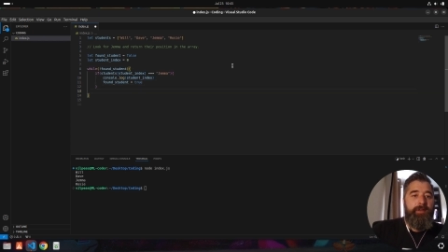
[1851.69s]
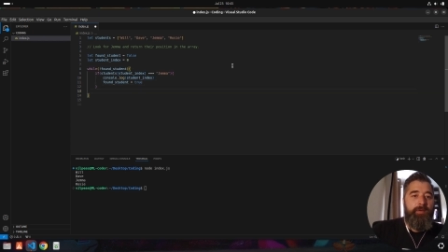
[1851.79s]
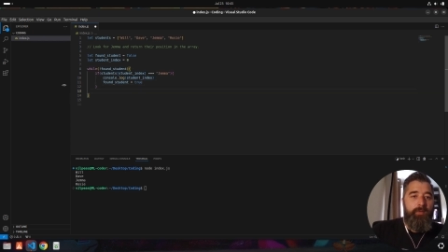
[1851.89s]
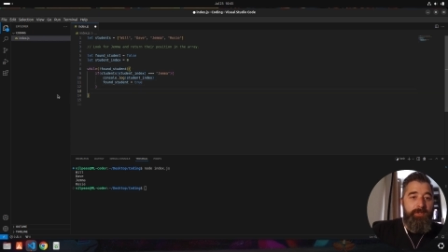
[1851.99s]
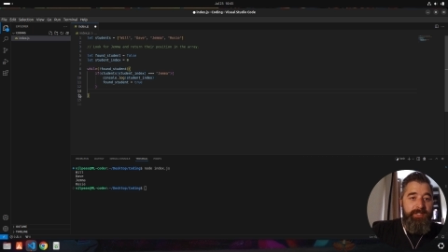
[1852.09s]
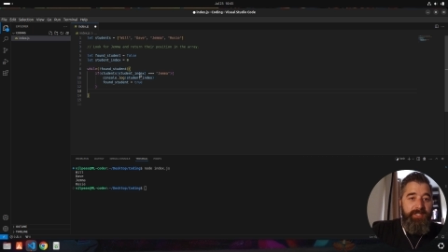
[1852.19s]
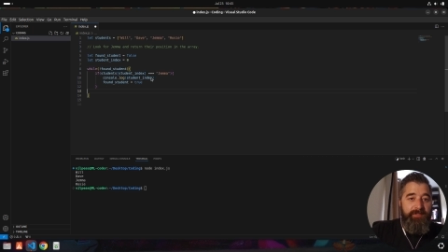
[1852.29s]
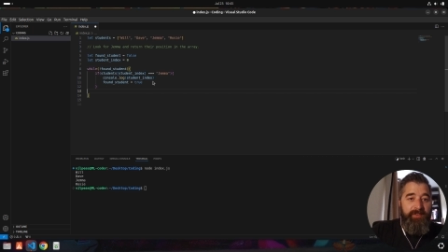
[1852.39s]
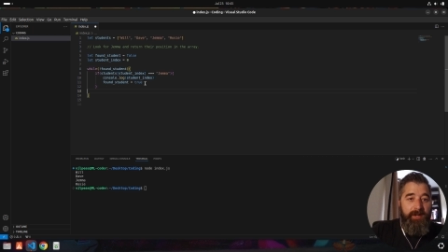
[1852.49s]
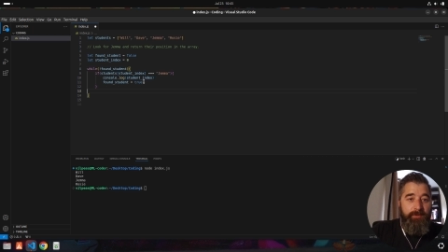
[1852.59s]
once it's
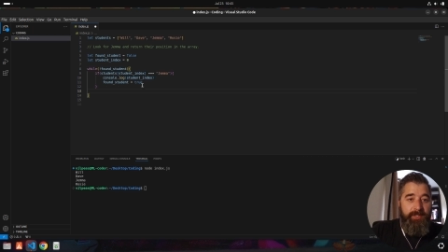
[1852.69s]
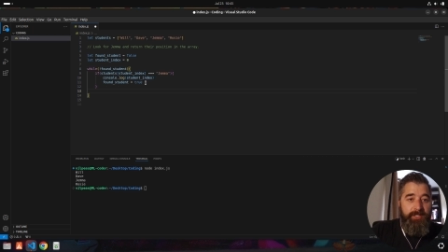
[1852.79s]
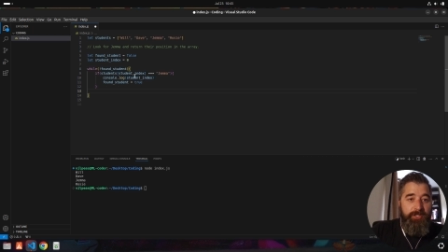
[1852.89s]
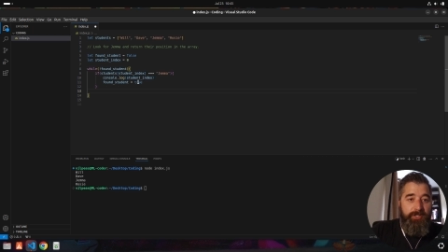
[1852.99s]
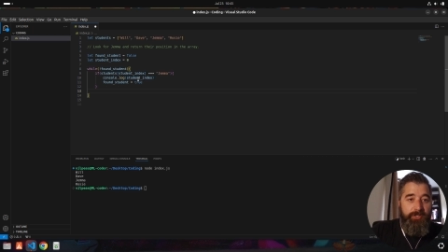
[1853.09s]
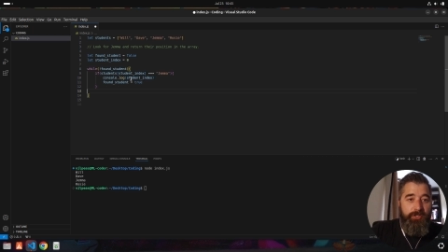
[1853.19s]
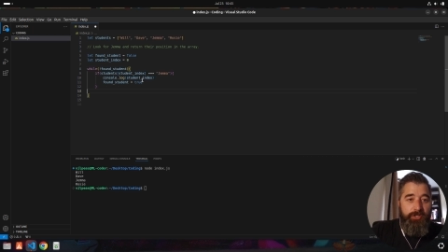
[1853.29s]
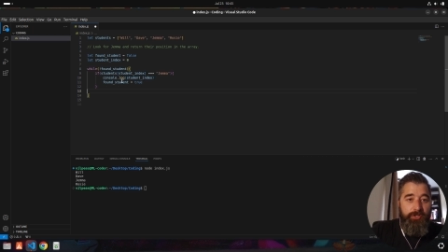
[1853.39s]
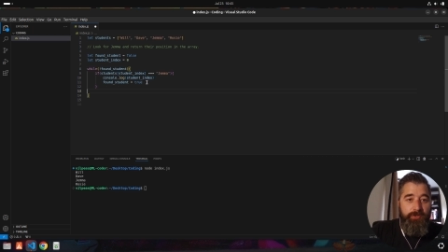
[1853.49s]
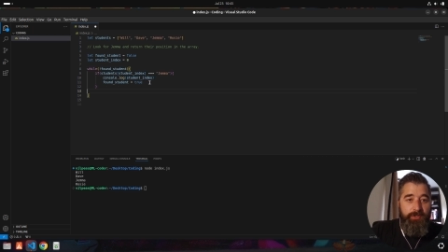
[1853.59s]
found this
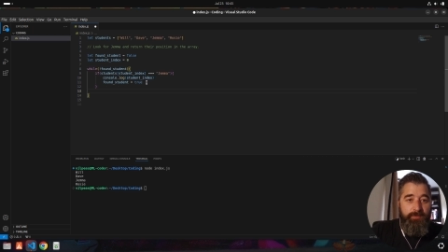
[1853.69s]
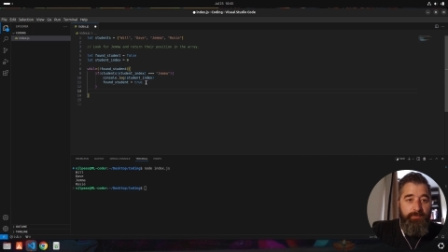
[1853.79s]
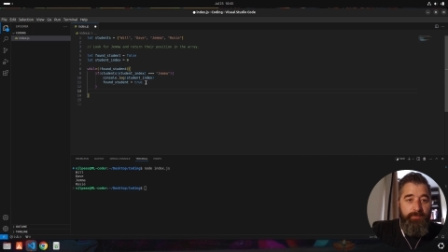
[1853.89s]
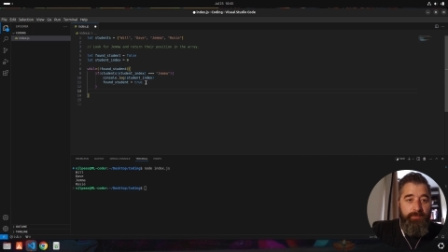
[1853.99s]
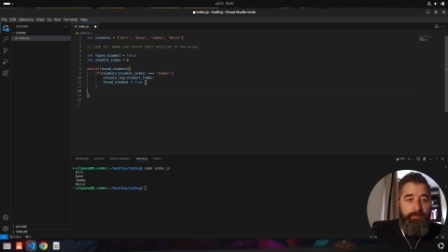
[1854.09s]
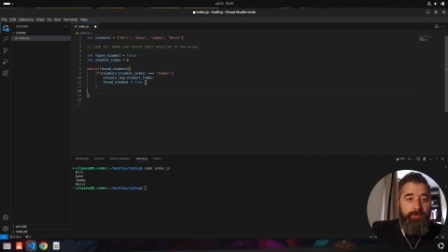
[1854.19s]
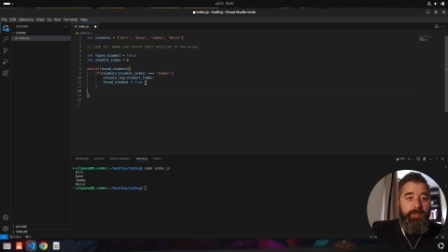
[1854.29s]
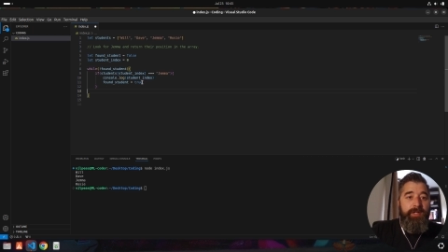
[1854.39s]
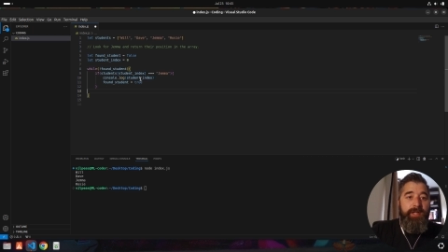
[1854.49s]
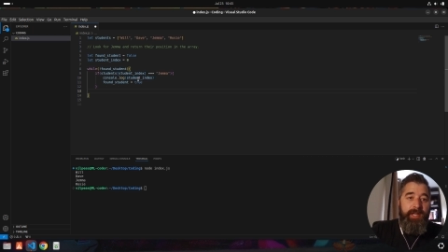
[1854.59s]
student,
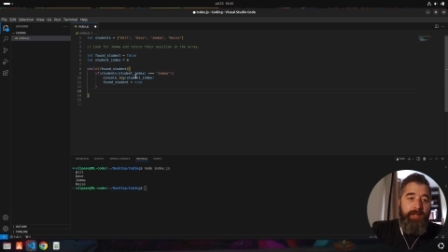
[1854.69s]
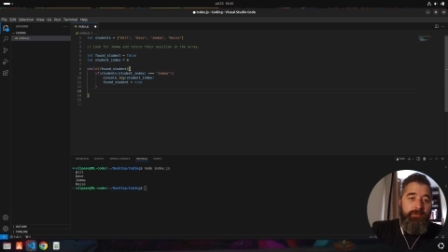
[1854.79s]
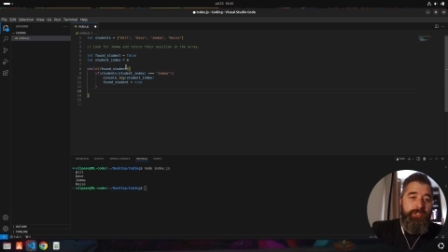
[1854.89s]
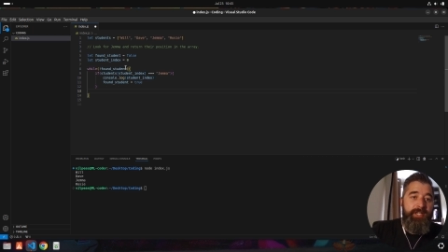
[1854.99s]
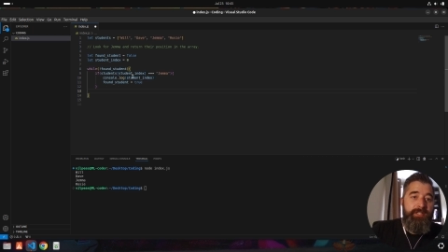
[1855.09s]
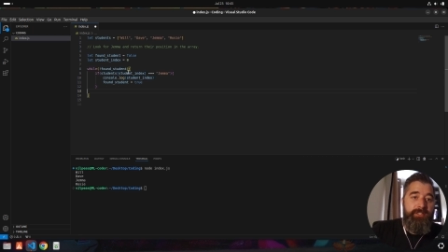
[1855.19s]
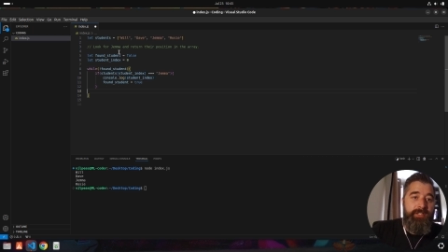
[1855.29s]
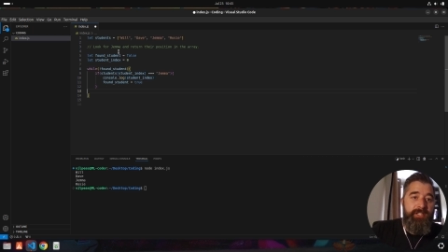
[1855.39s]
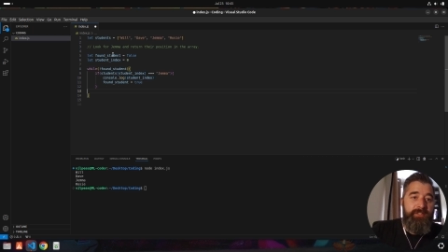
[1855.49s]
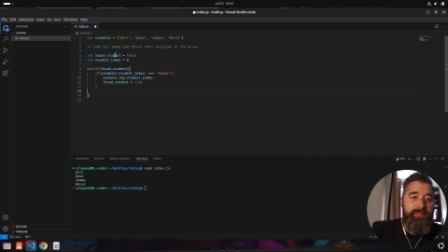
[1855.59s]
it will change
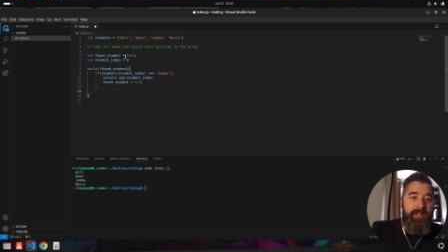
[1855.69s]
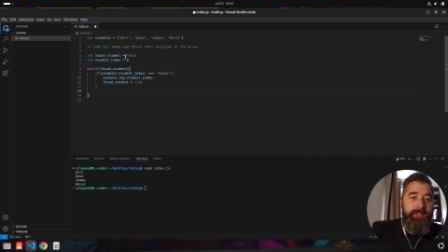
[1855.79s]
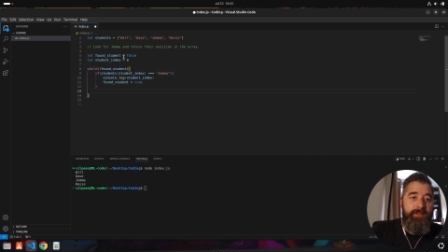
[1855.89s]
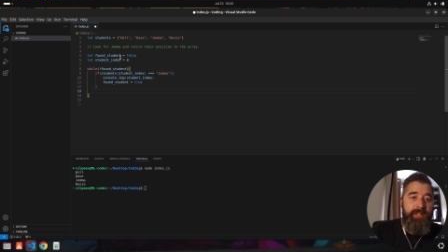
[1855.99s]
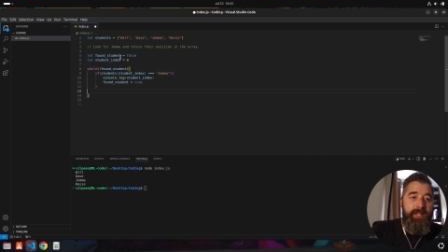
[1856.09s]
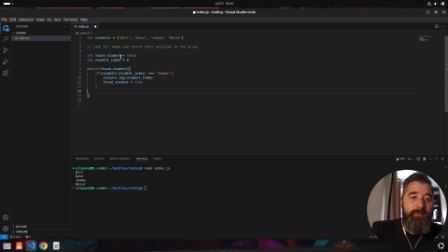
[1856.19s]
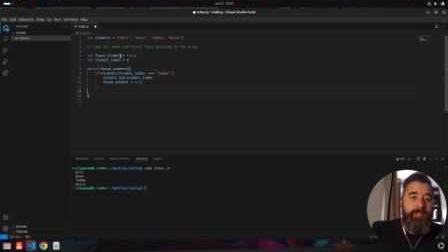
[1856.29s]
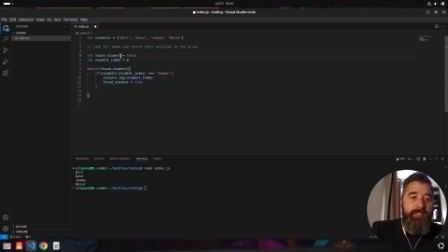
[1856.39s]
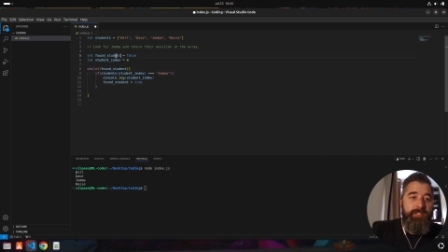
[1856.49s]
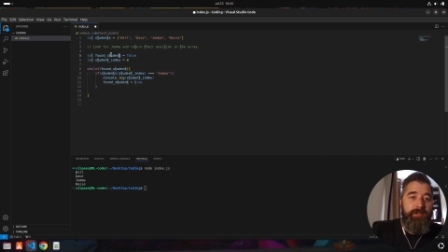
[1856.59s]
this value here,
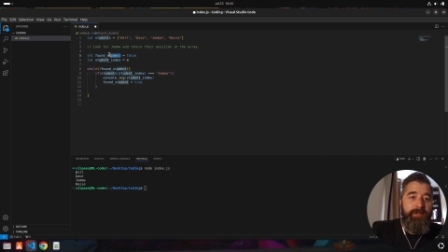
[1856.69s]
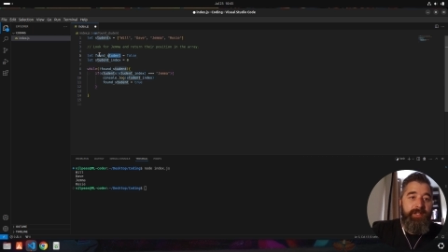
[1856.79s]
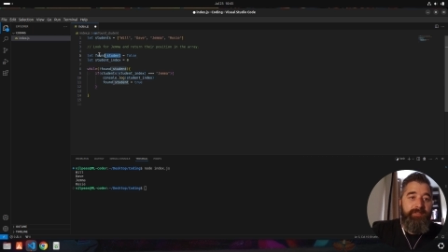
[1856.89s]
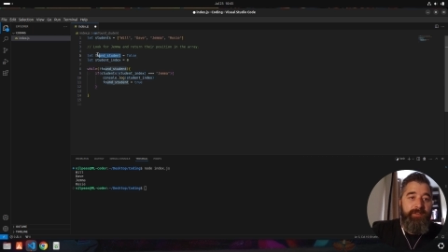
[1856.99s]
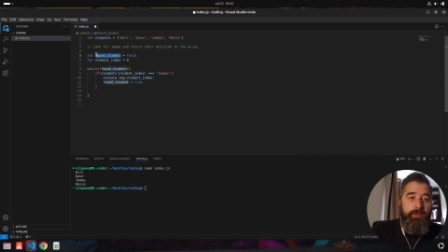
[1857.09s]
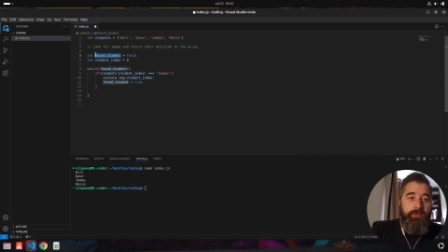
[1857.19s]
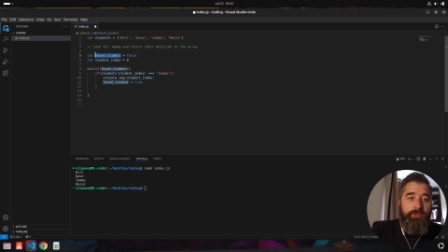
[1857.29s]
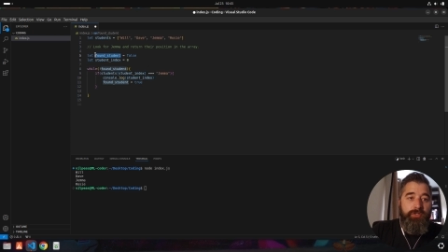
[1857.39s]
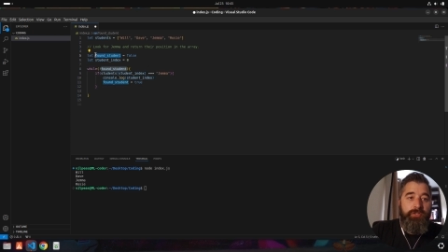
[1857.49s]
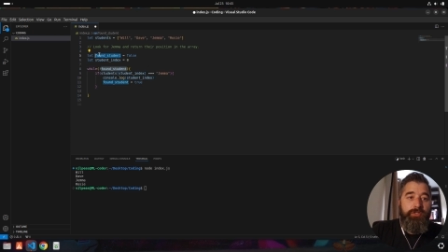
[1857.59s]
which is currently
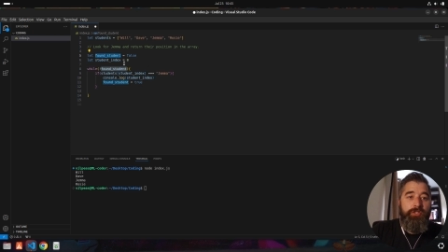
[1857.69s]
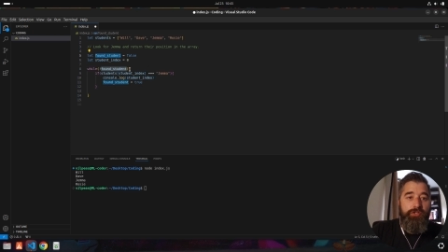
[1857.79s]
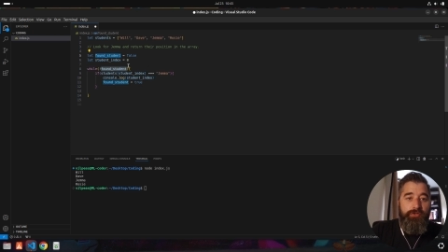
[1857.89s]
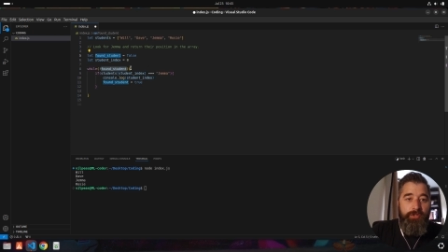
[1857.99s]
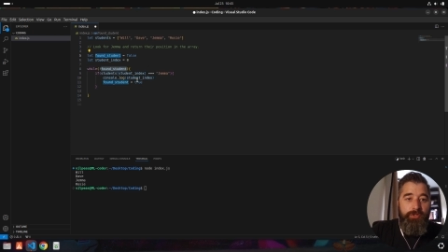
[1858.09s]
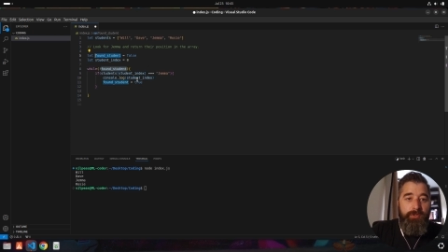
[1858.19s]
false, to true,